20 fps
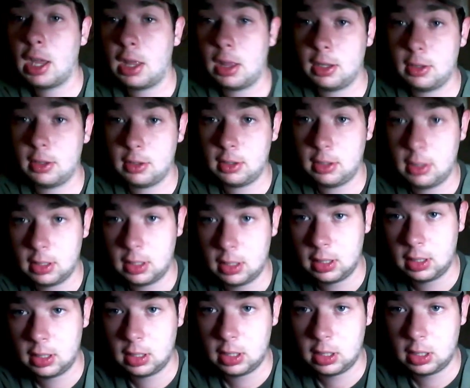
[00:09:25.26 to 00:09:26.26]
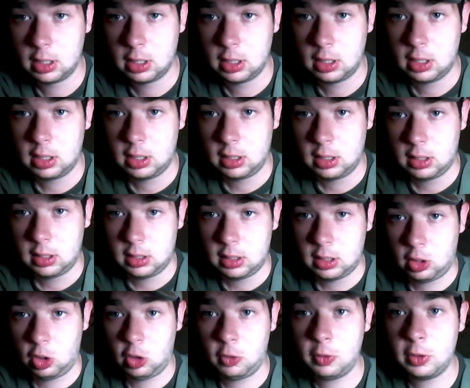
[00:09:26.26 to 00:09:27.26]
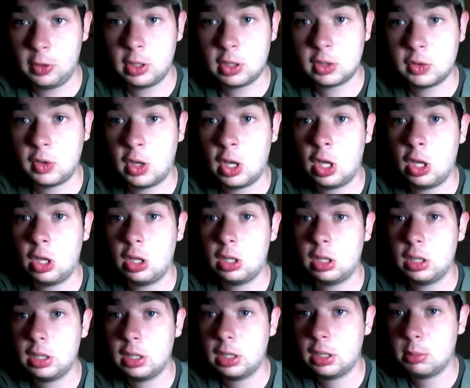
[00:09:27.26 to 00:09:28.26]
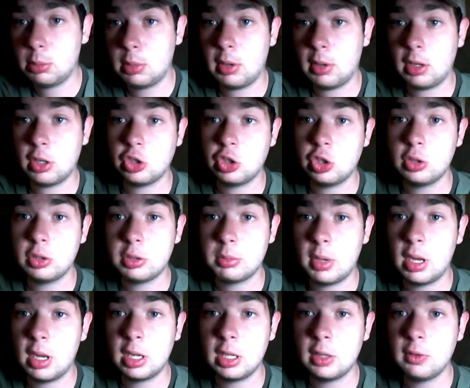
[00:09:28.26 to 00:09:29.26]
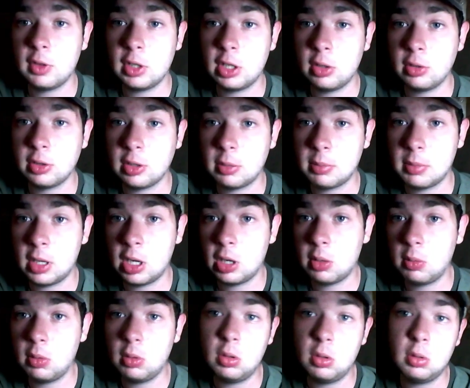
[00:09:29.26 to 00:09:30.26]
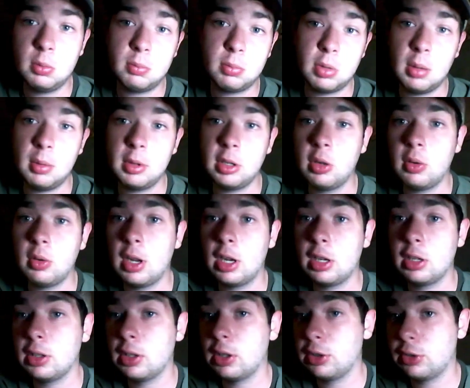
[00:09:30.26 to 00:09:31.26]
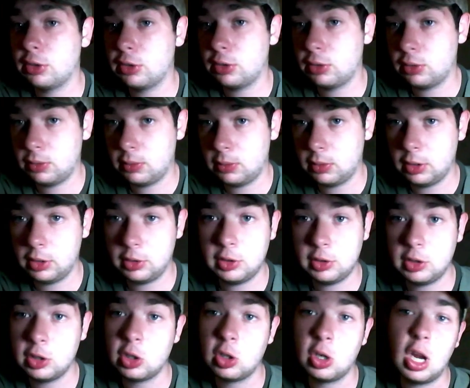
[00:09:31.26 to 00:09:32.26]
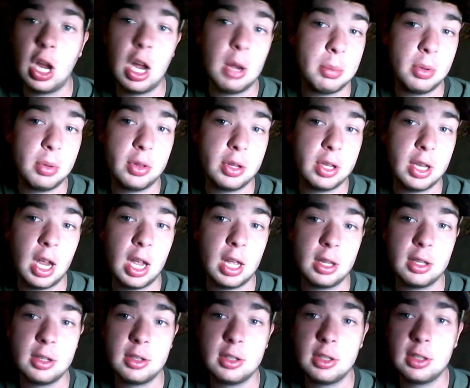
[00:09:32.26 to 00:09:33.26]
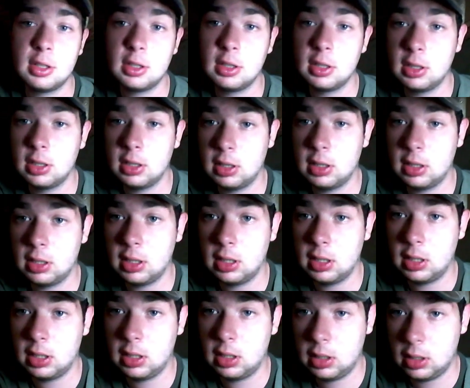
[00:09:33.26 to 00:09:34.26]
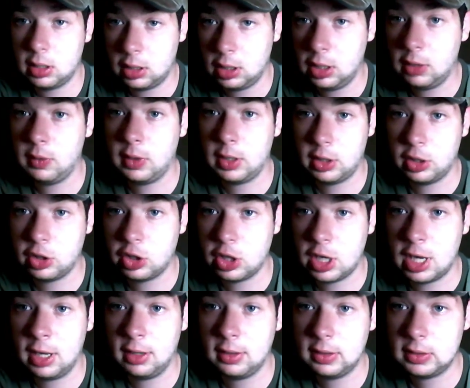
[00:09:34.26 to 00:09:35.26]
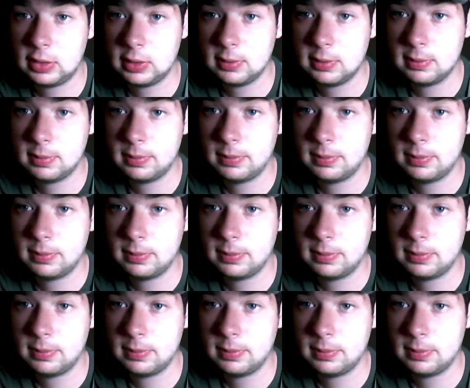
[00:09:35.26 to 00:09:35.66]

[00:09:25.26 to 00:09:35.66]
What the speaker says: island. Hopefully this fall, maybe I can shoot some hunting videos up there. We'll probably go hunting this year up on the island, if we get the chance.